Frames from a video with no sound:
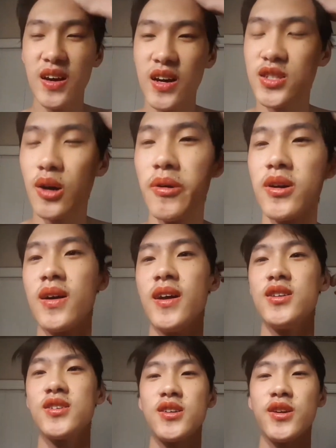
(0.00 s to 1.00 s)
Guys, oh my
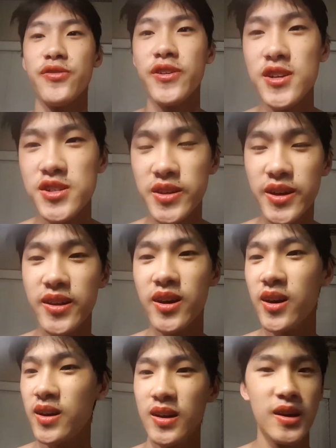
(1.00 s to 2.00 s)
god, I just got done finishing it.